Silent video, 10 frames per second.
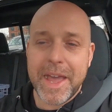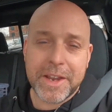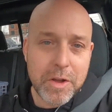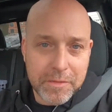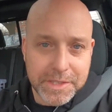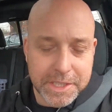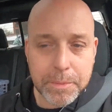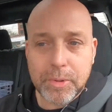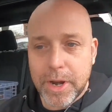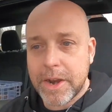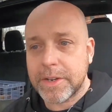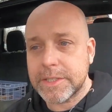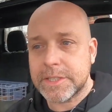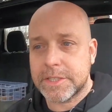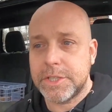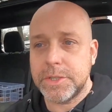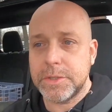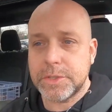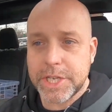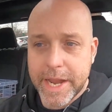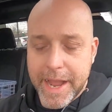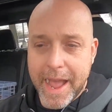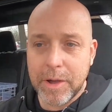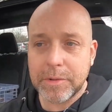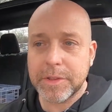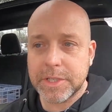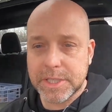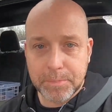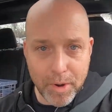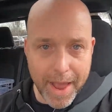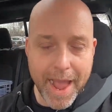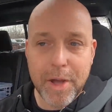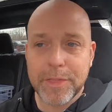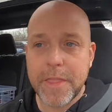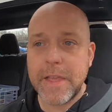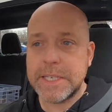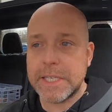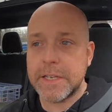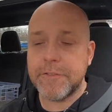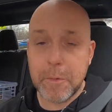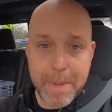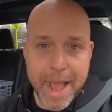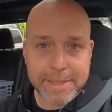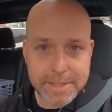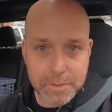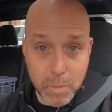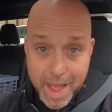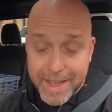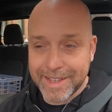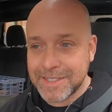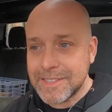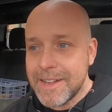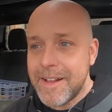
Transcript: heading over to Caprara's to check out the spray out that they did for Max's wagon.